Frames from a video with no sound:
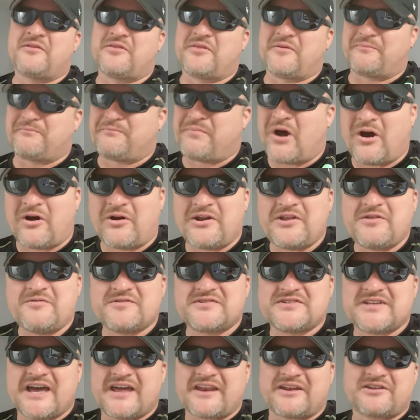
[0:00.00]
The party
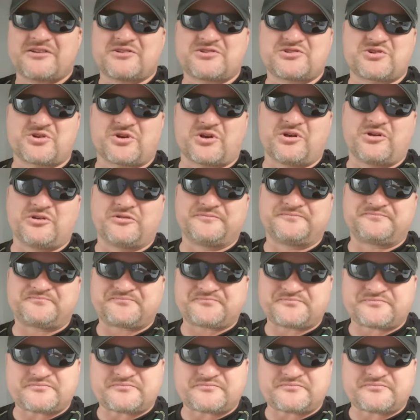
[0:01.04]
was out of control.